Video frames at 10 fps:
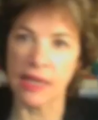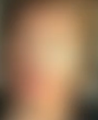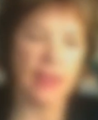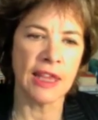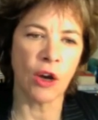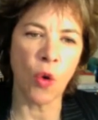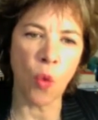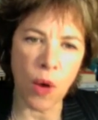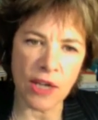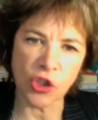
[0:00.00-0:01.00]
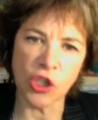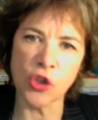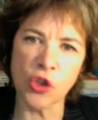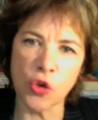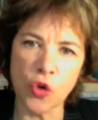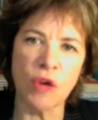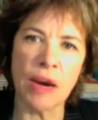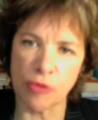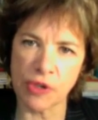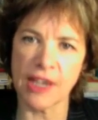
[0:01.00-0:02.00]
Now, the question is who
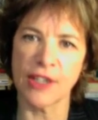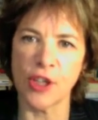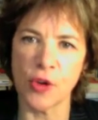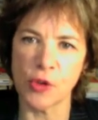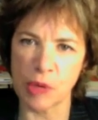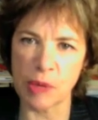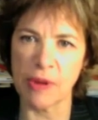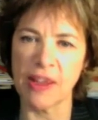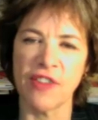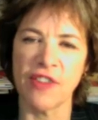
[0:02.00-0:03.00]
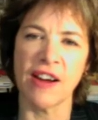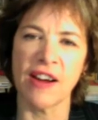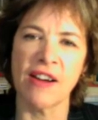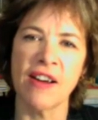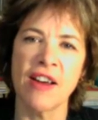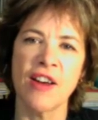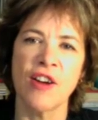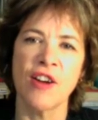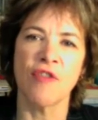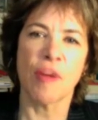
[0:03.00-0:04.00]
represents those people their
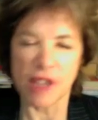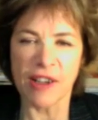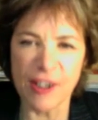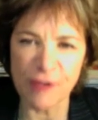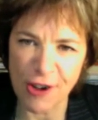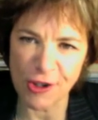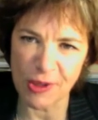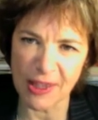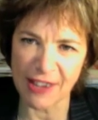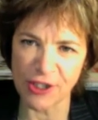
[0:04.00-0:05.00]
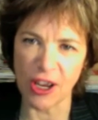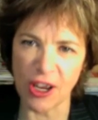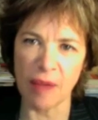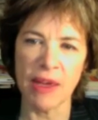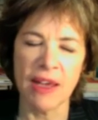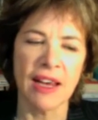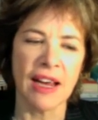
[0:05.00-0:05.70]
representatives aren't doing that job?